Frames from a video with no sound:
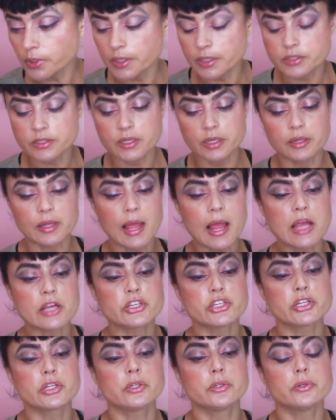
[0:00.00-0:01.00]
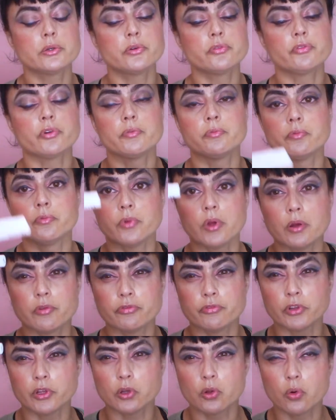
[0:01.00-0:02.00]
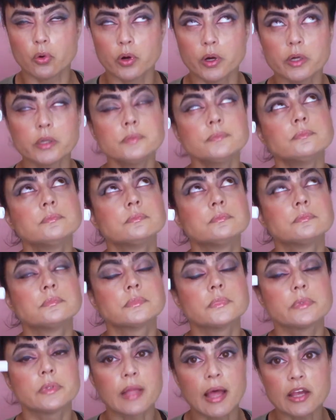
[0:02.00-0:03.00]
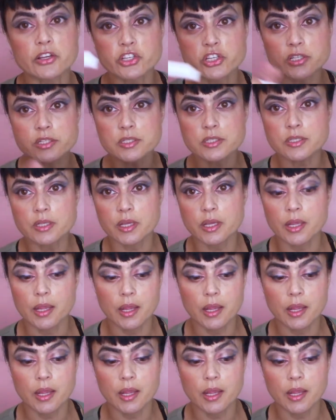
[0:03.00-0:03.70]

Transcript: It's a lash glue from Velour Lashes.